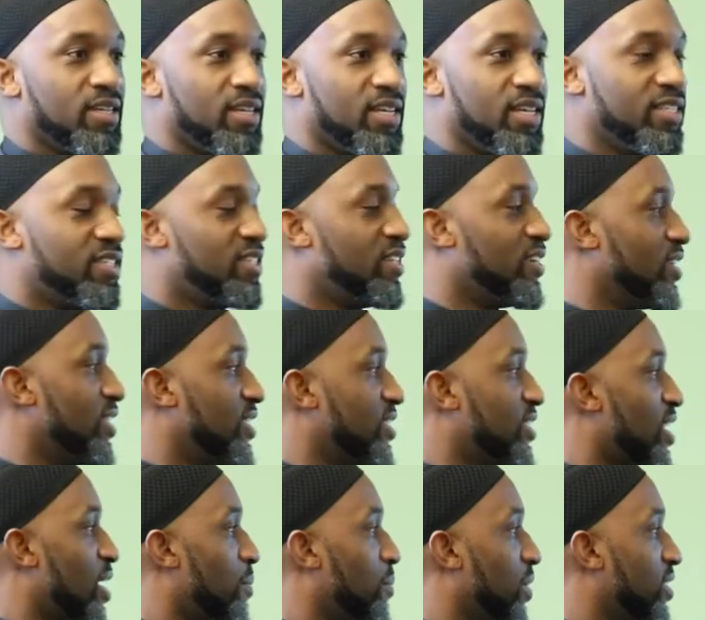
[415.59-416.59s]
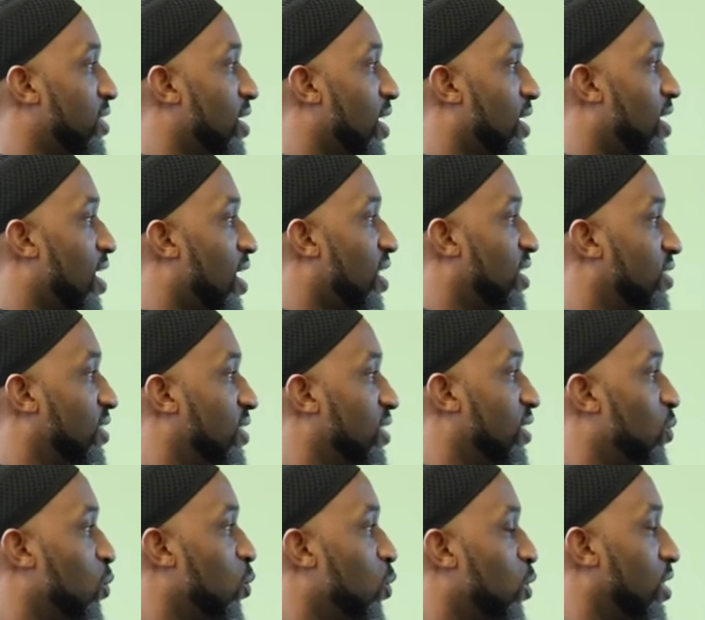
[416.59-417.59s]
Is there an Islamic
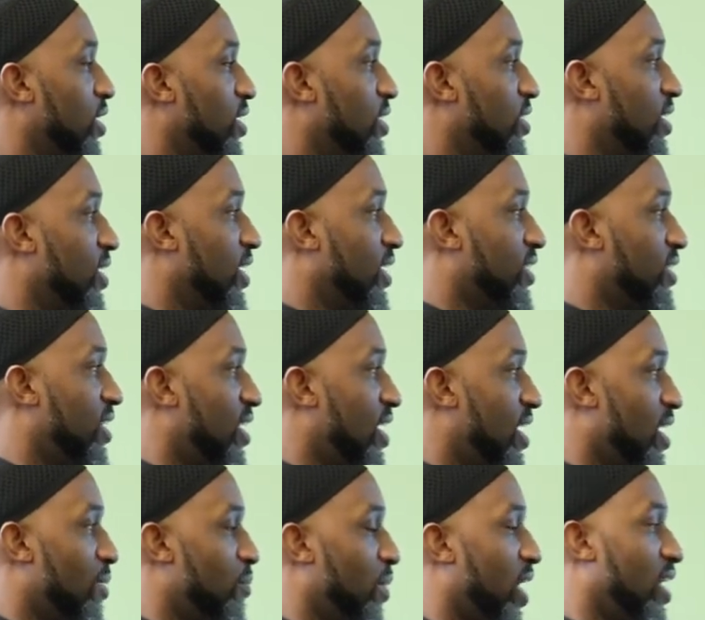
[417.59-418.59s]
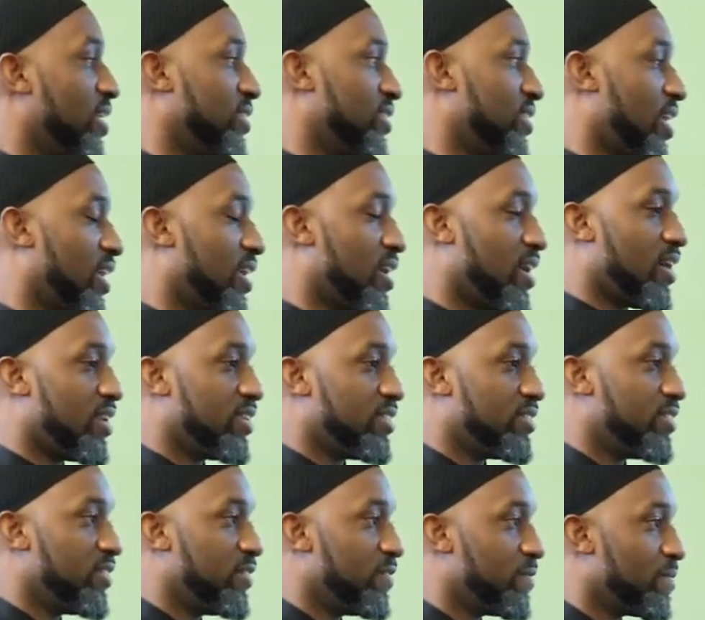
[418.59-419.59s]
psychology or is it Islam and
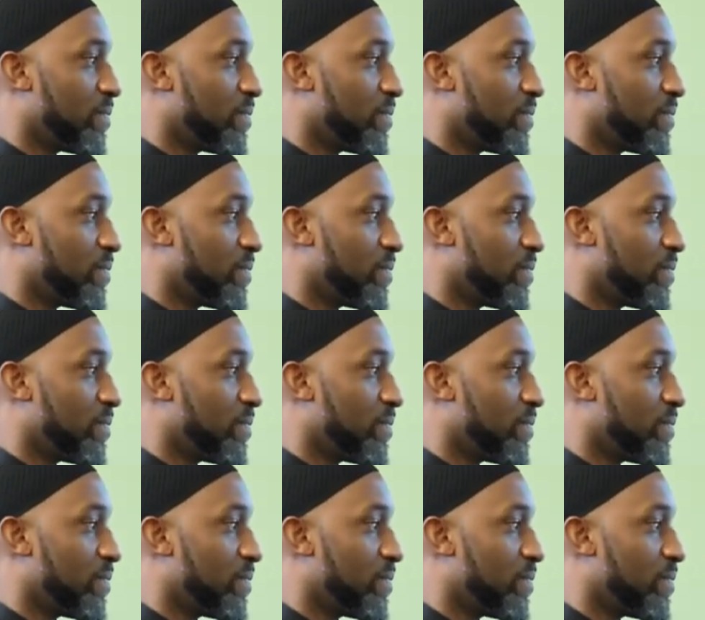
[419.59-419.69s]
psychology?